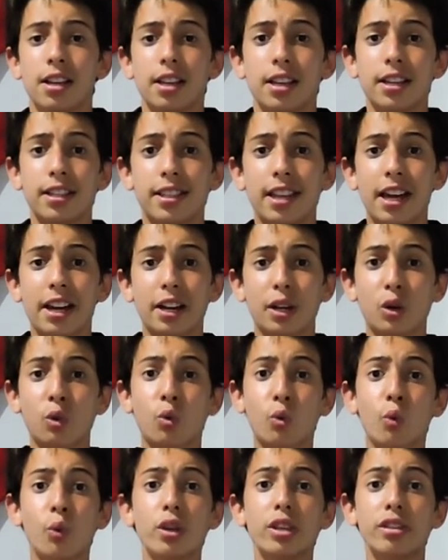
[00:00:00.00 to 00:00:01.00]
is
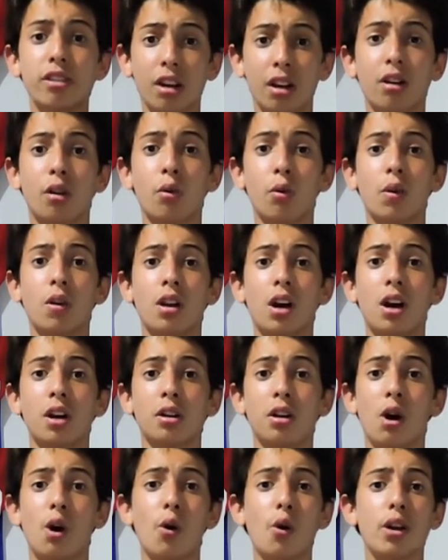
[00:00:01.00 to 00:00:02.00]
that Cristiano
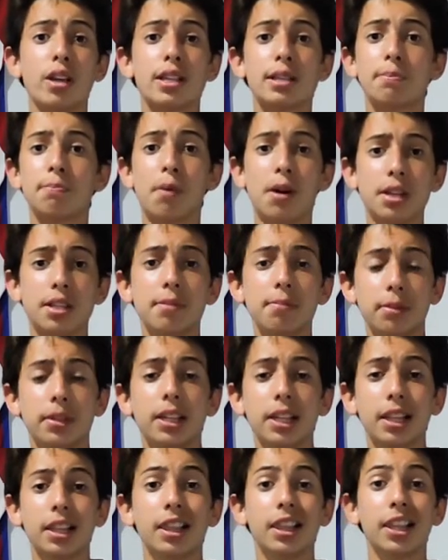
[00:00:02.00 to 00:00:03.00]
Ronaldo is
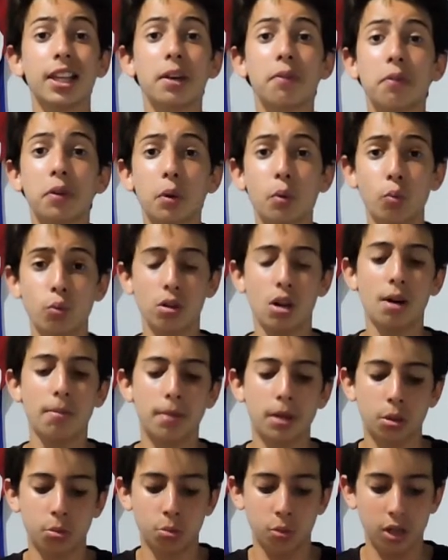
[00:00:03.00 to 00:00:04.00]
possibly leaving Real
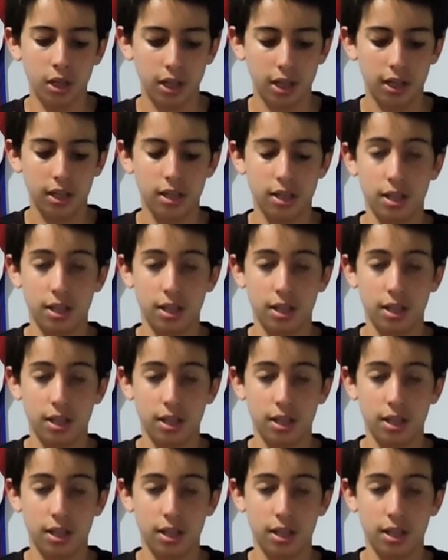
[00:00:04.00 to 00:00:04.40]
Madrid.